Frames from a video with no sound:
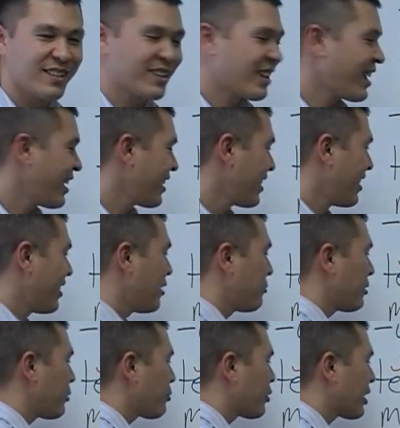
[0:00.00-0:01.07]
Okay? We
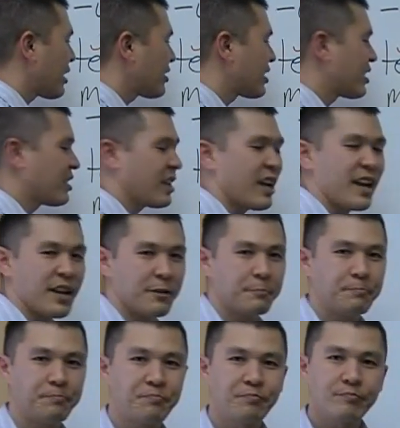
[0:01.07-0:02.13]
don't pronounce this A.
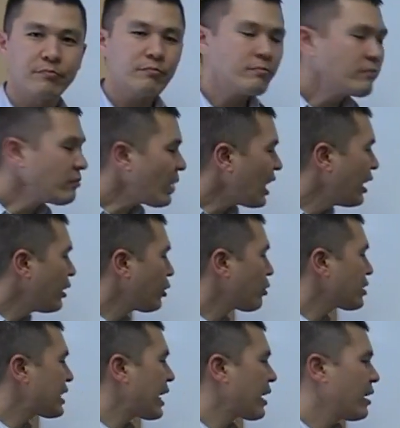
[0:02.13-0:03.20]
You don't
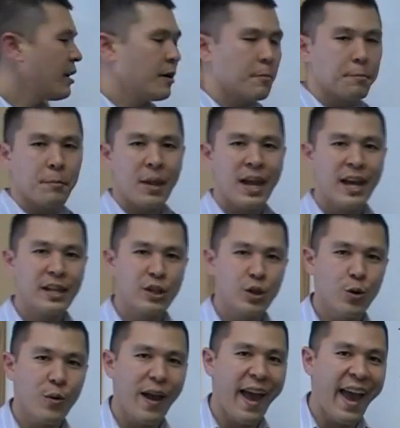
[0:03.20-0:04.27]
say
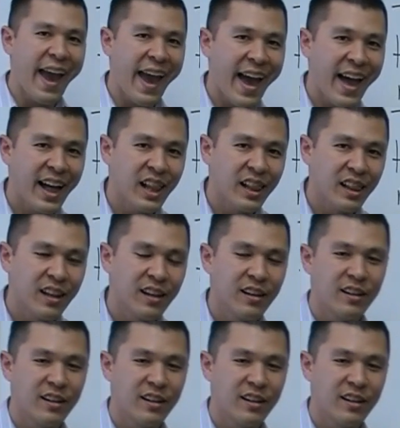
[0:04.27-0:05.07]
manual.